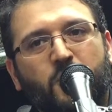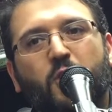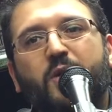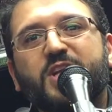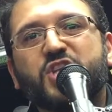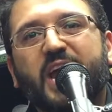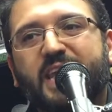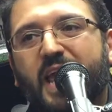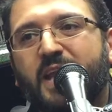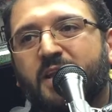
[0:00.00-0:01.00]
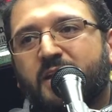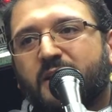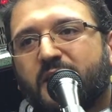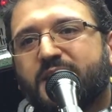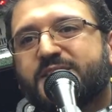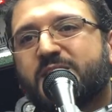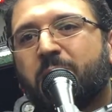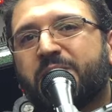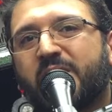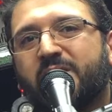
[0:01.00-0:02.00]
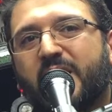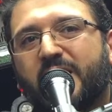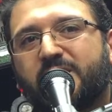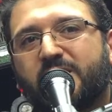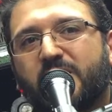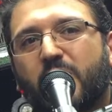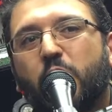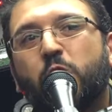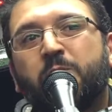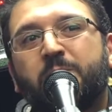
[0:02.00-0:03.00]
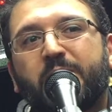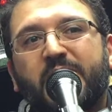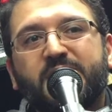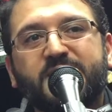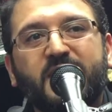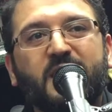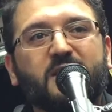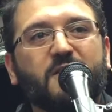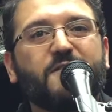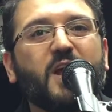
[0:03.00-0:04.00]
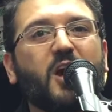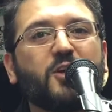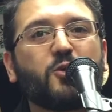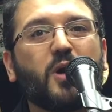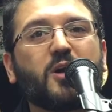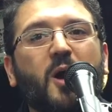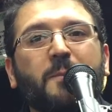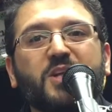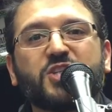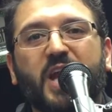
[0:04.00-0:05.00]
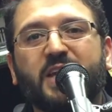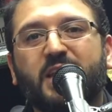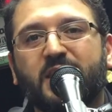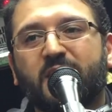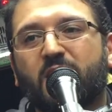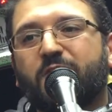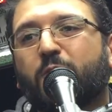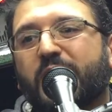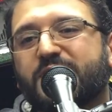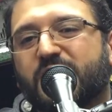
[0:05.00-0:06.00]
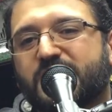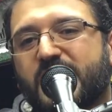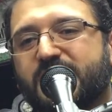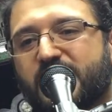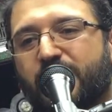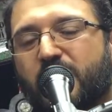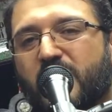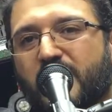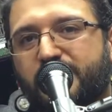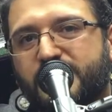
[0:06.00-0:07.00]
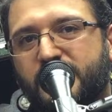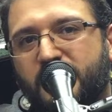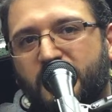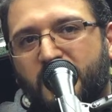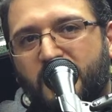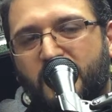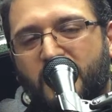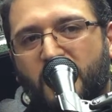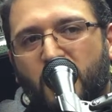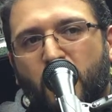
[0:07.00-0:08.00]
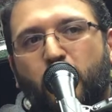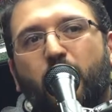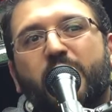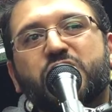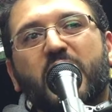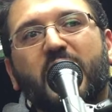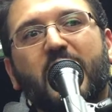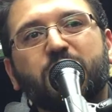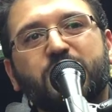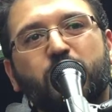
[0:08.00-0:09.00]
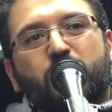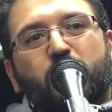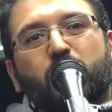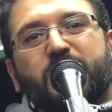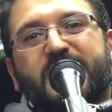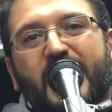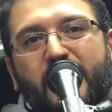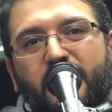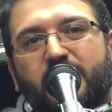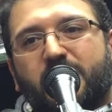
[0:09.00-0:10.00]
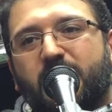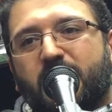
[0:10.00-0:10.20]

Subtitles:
Courage, again, is something that human beings need if they are to accomplish anything of great success in their lives. Courage allows you to dare.